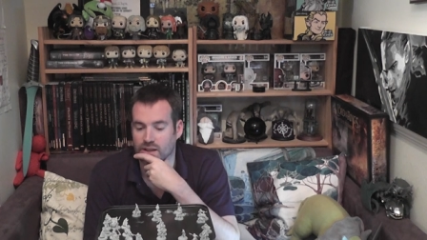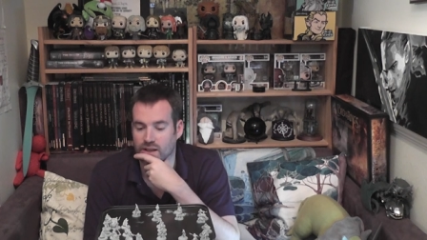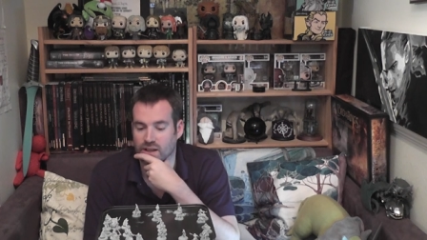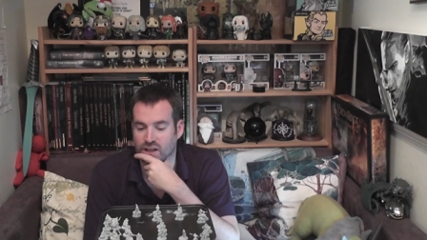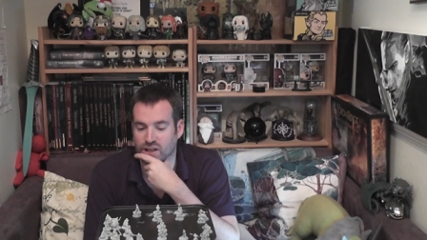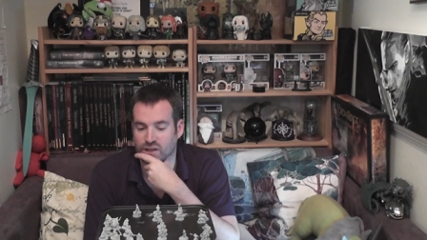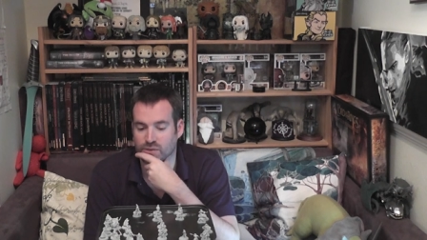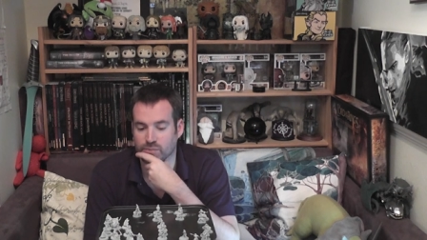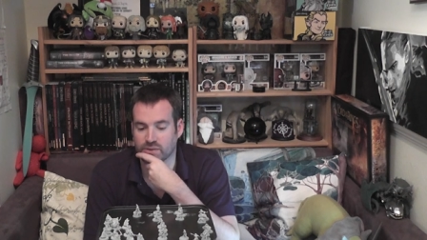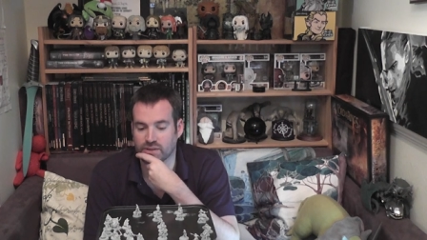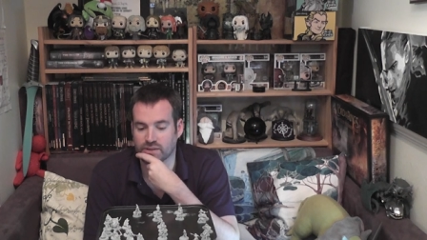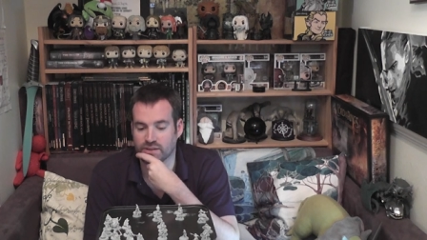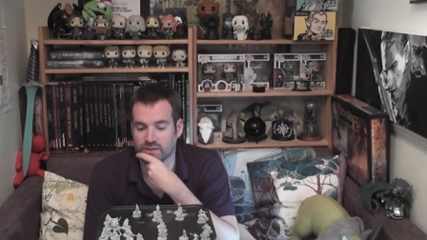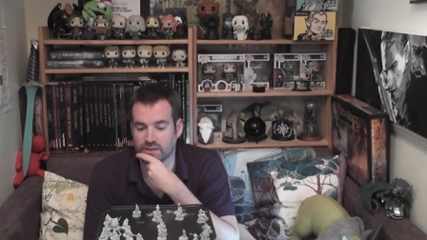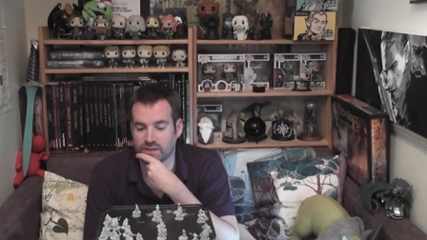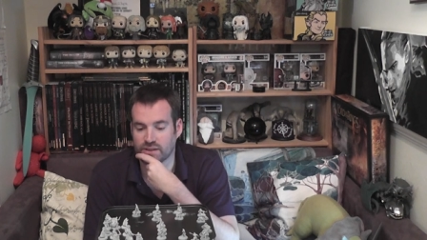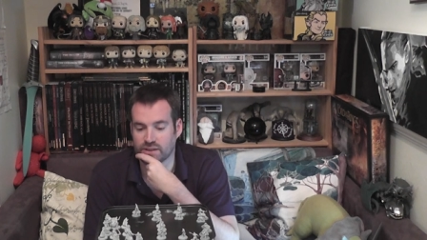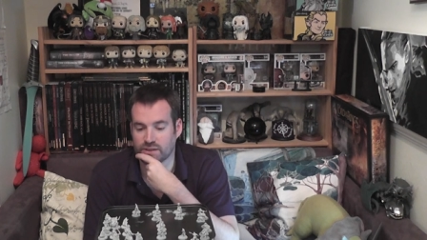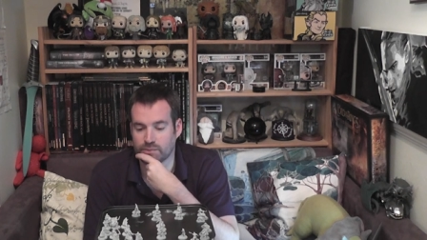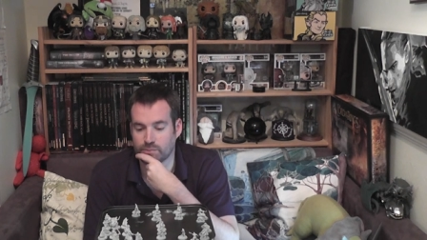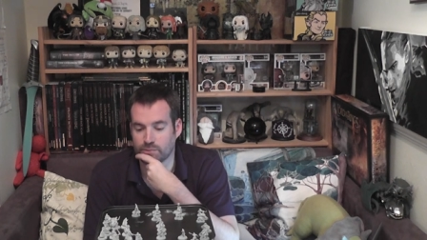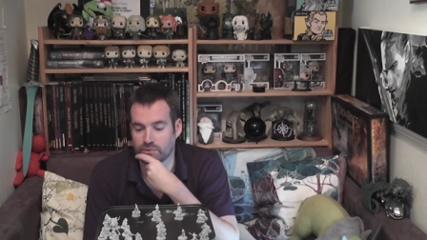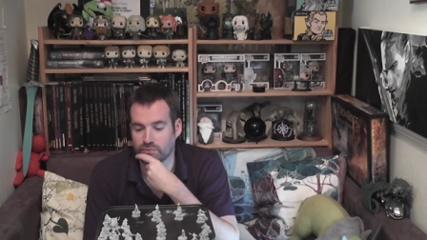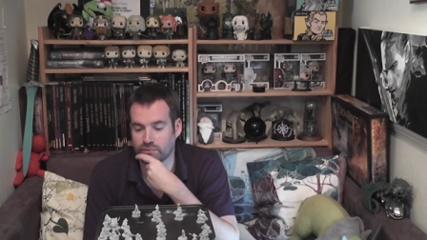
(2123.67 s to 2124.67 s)
um, this
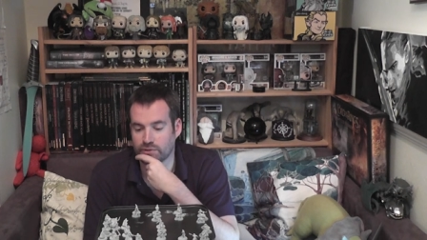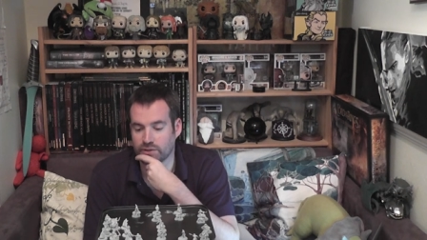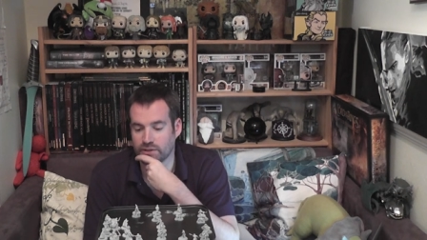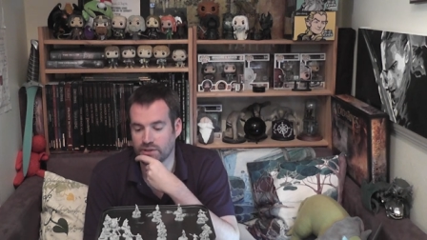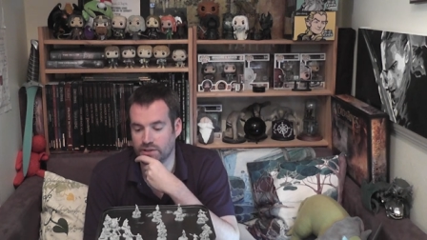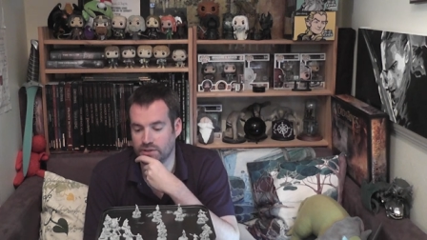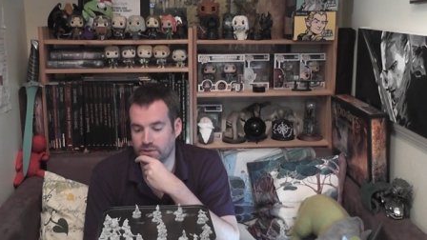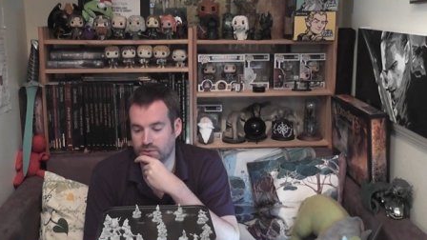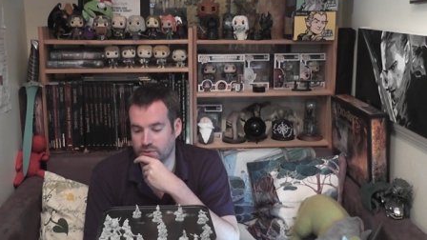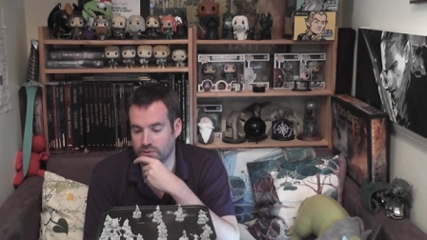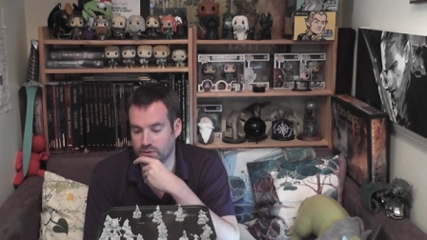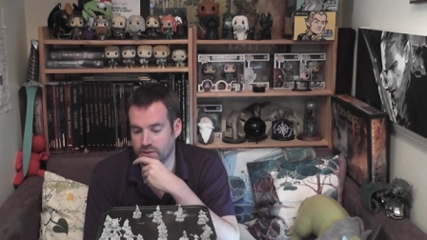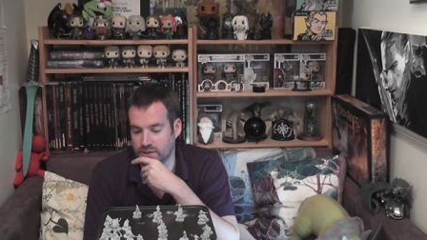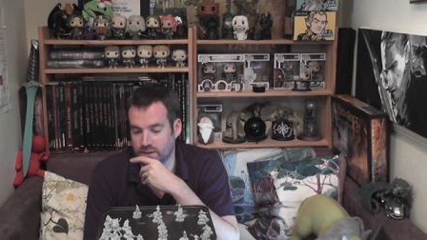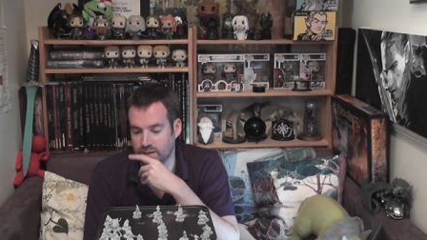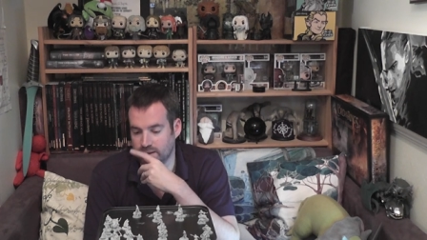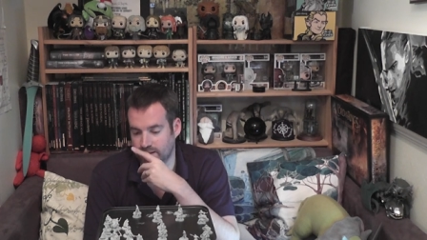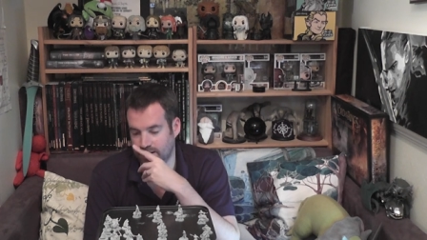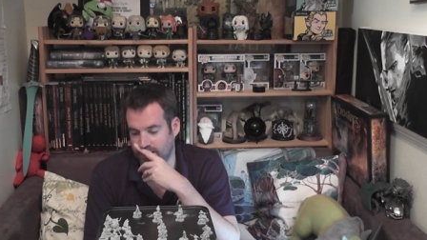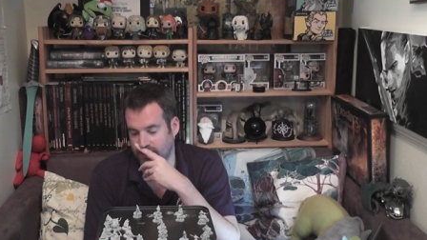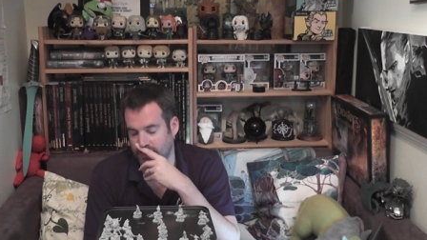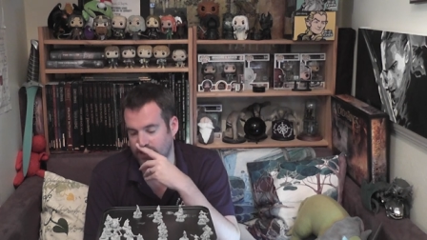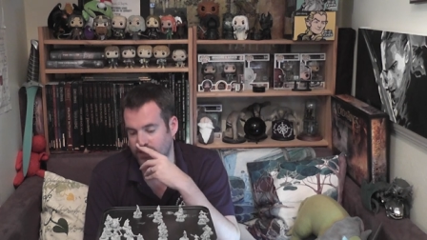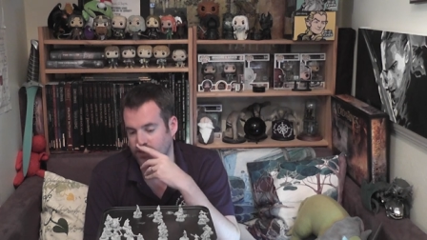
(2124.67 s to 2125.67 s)
year, and I've been really enjoying
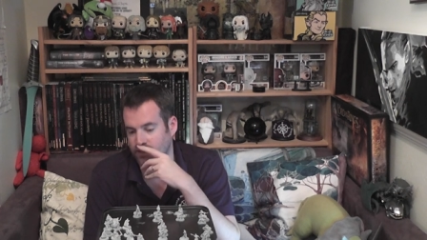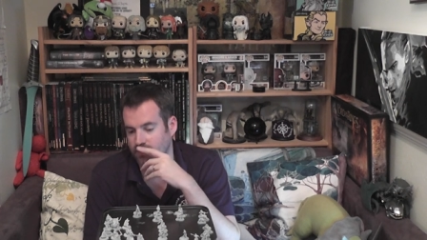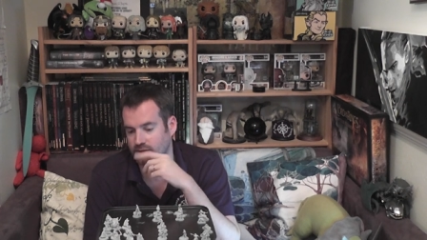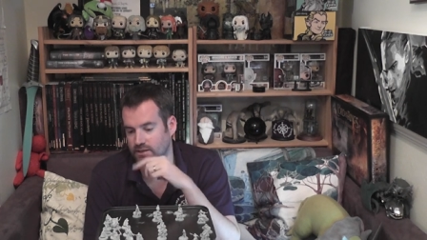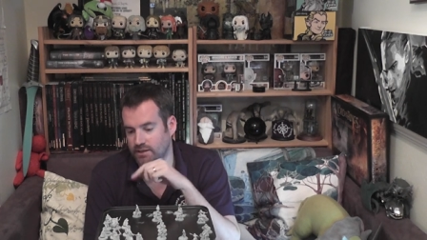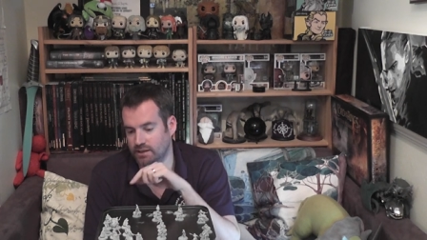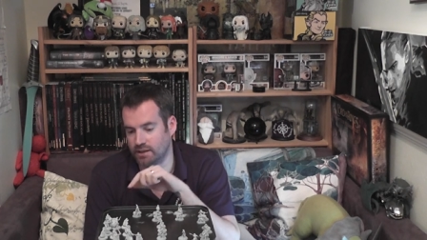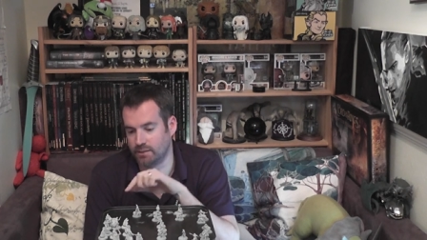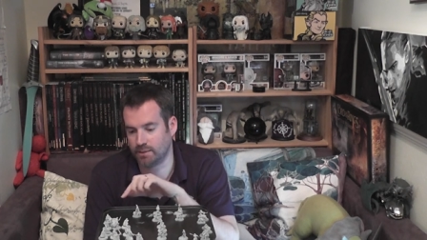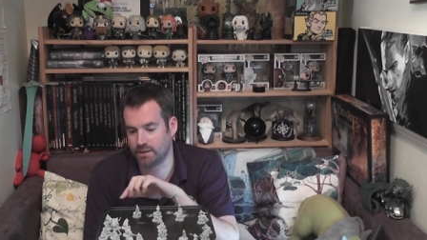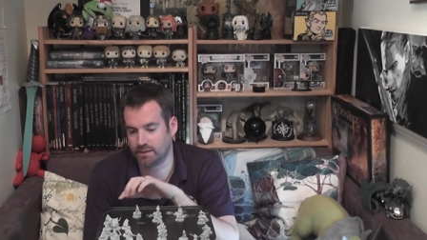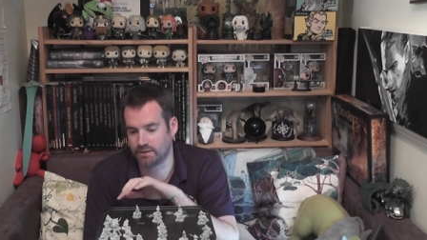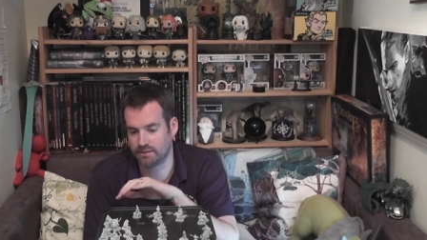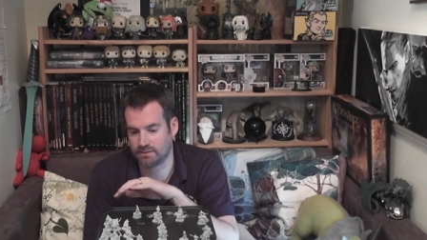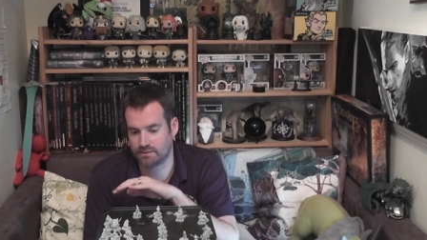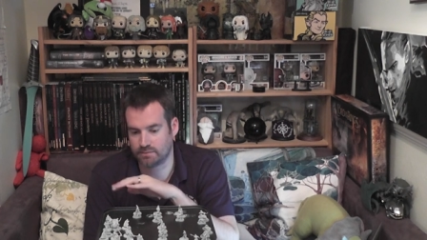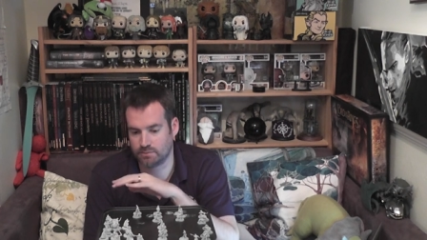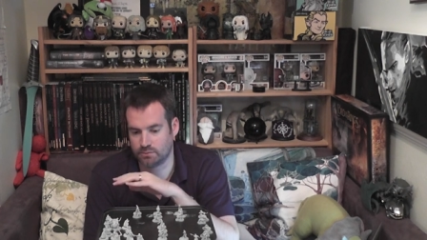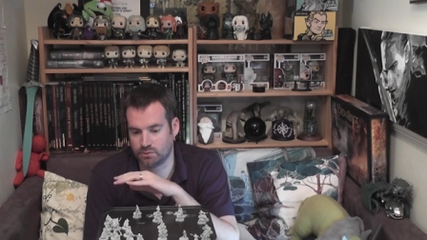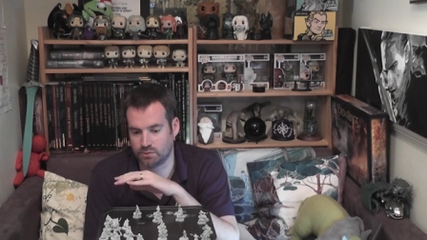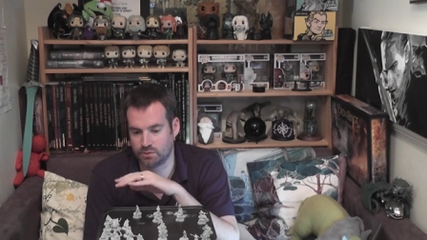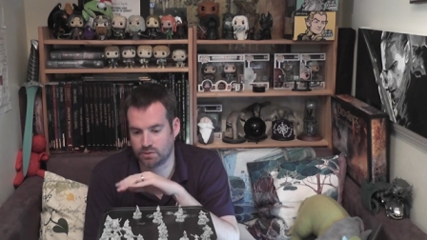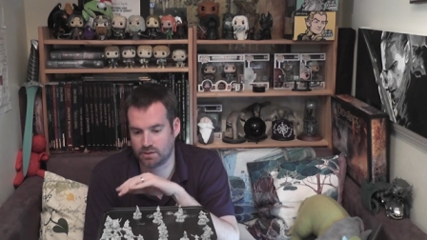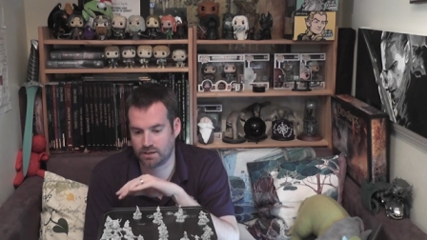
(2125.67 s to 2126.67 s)
it. And it's good to go back to
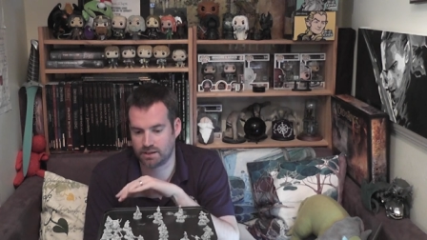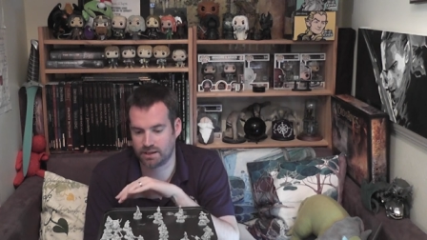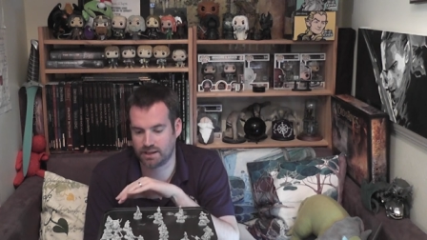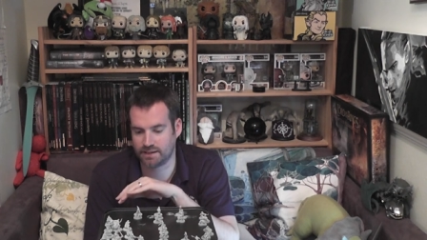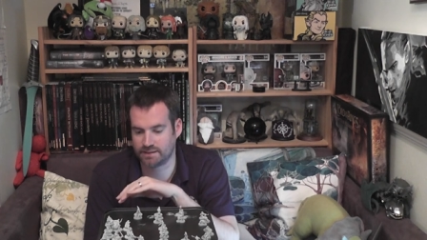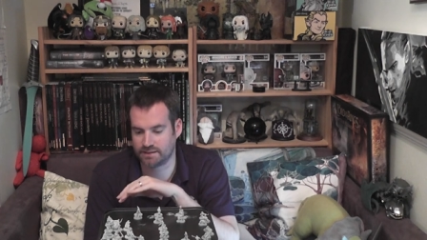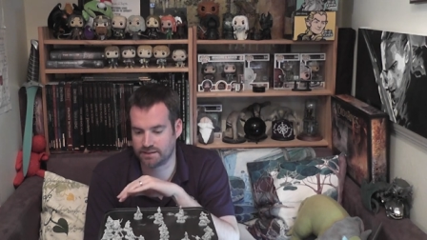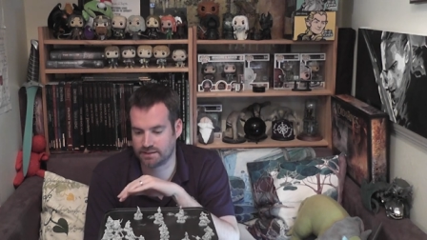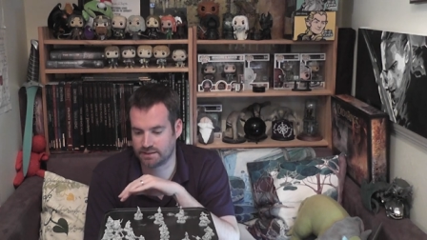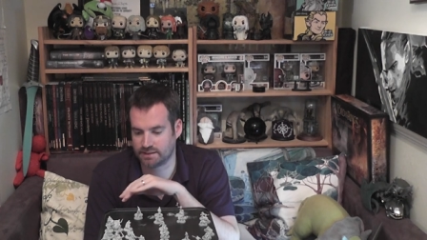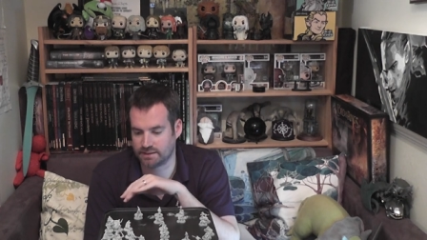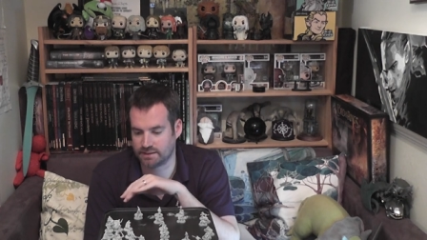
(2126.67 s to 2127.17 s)
some more classic